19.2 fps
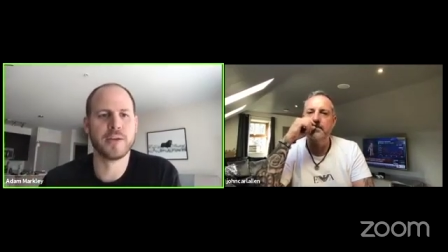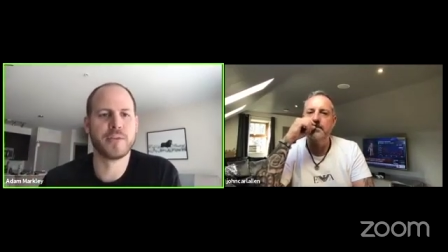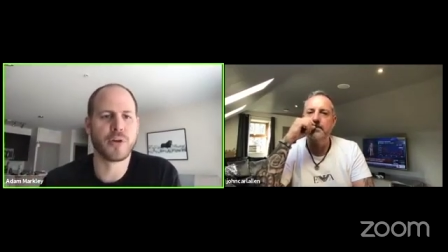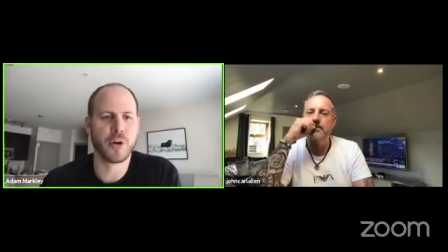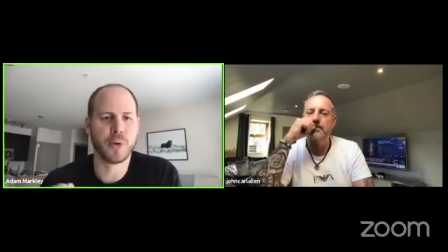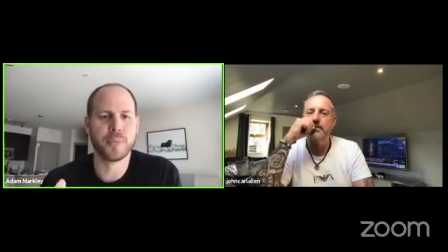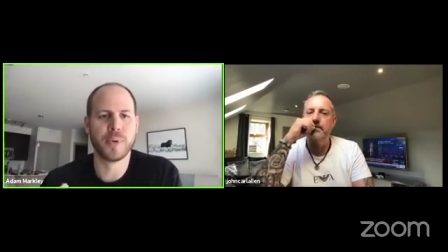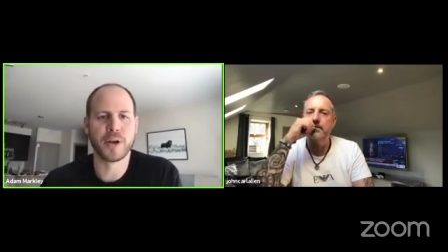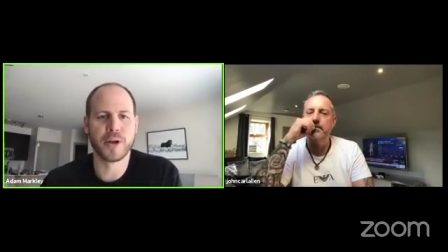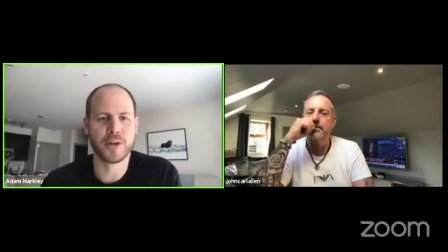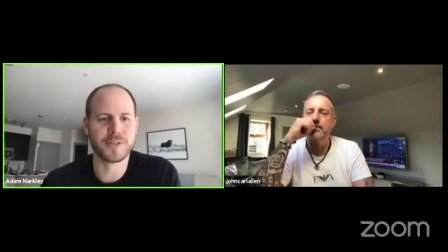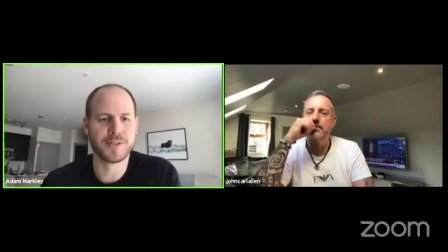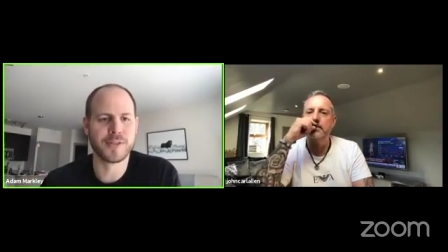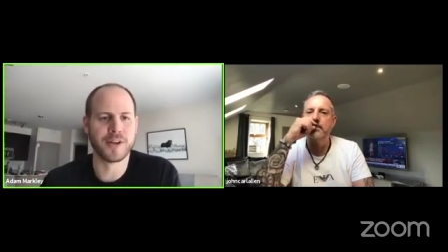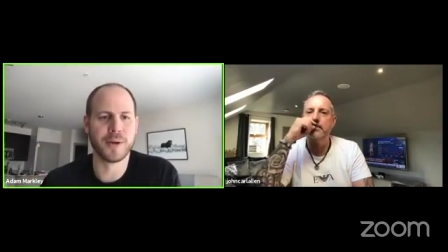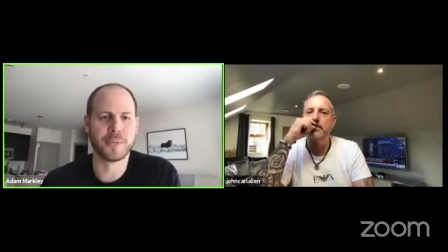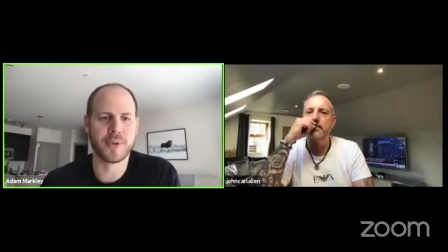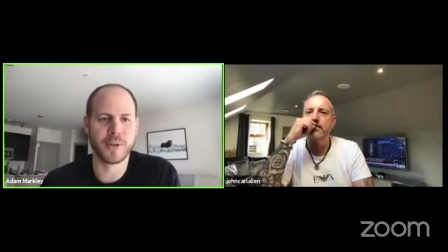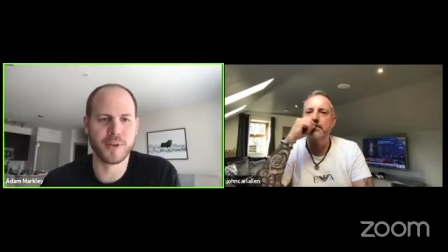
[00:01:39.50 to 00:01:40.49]
her a bigger
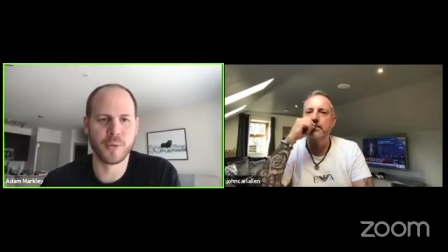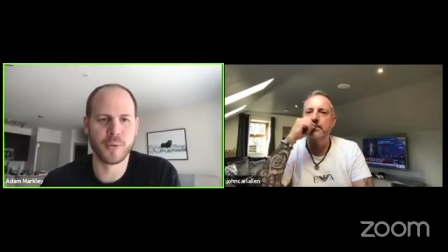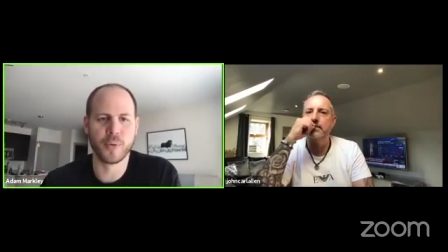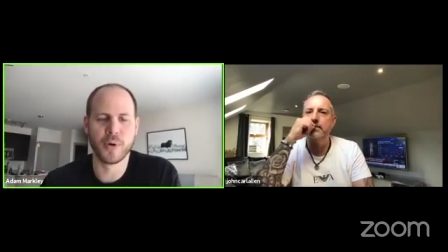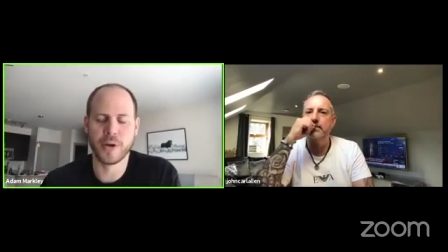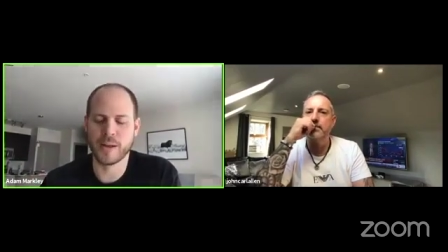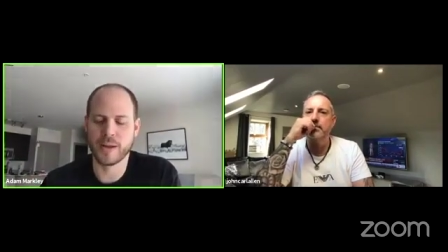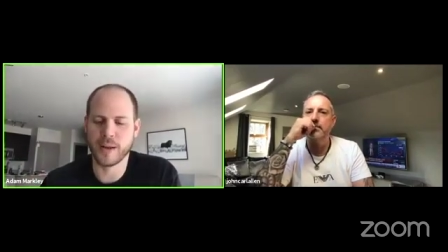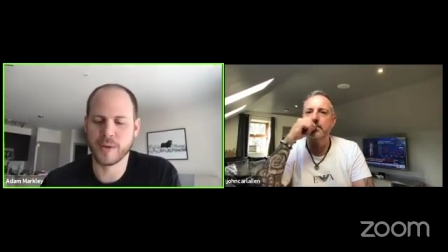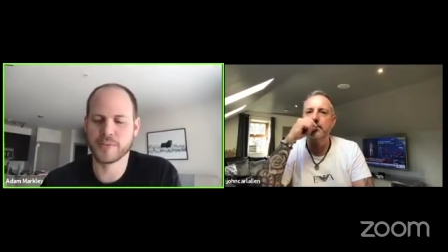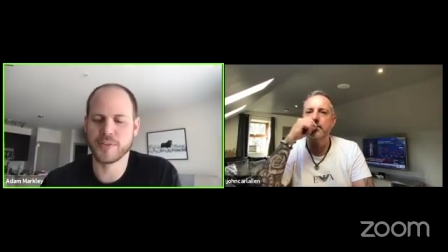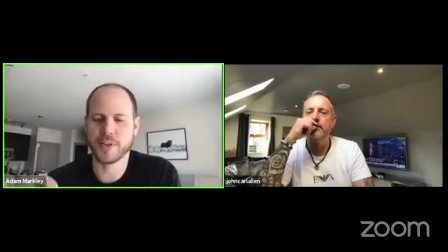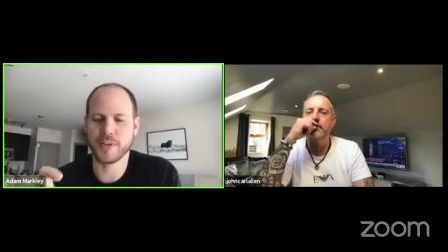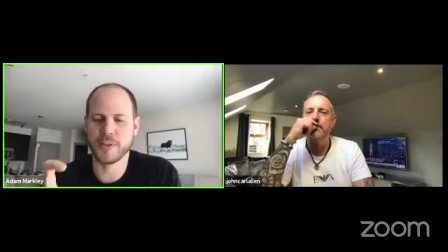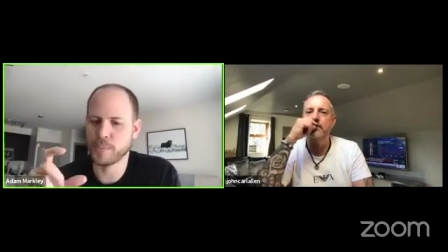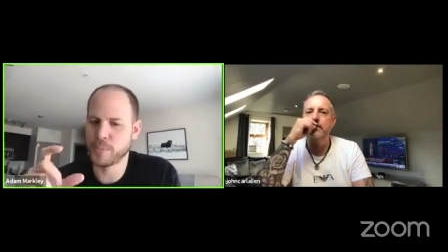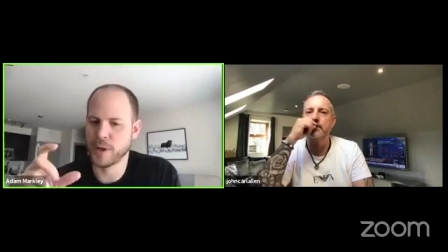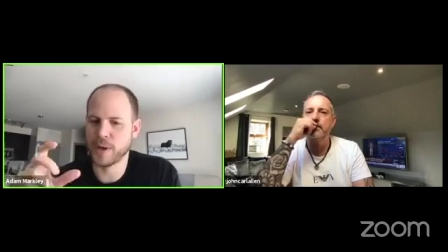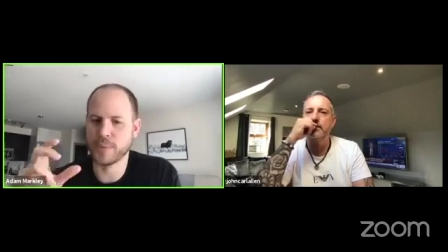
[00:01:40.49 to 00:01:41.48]
tip than the one I left on
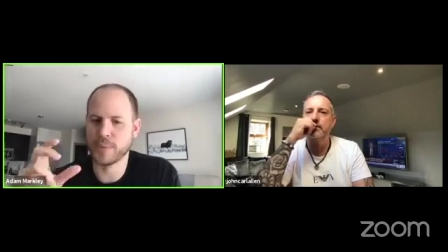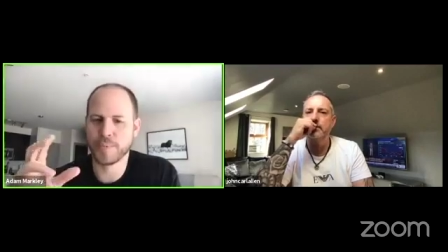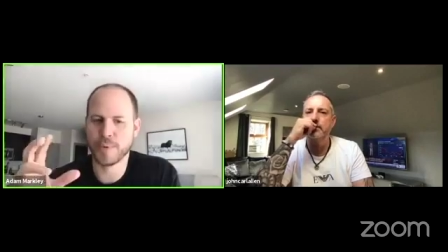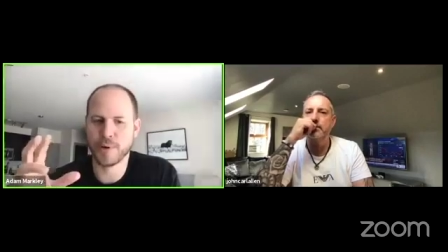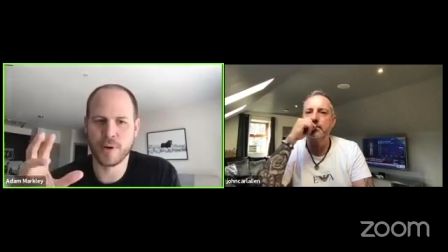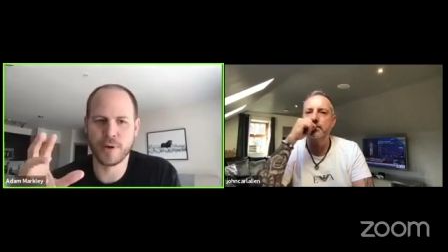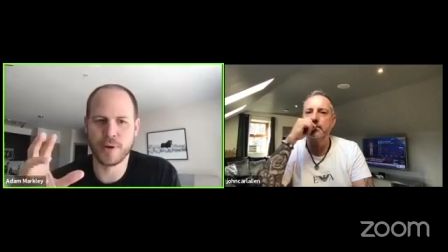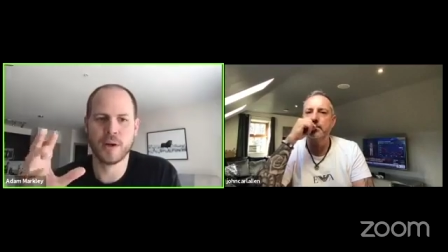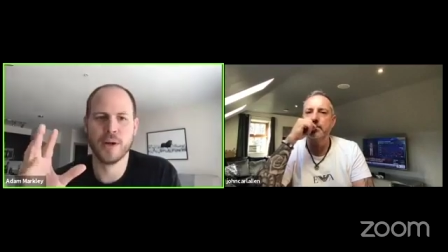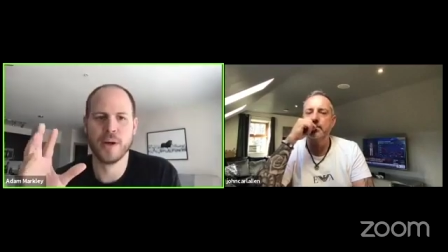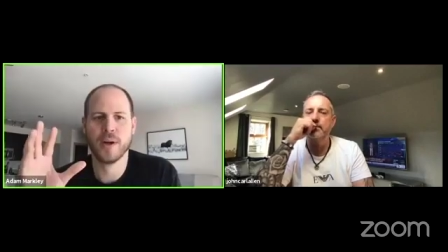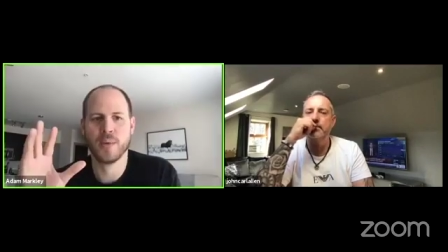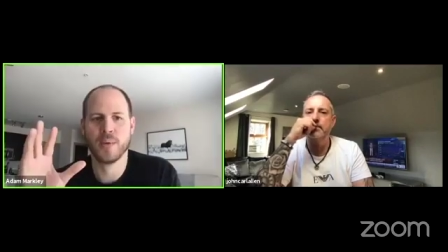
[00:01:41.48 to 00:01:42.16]
the paper,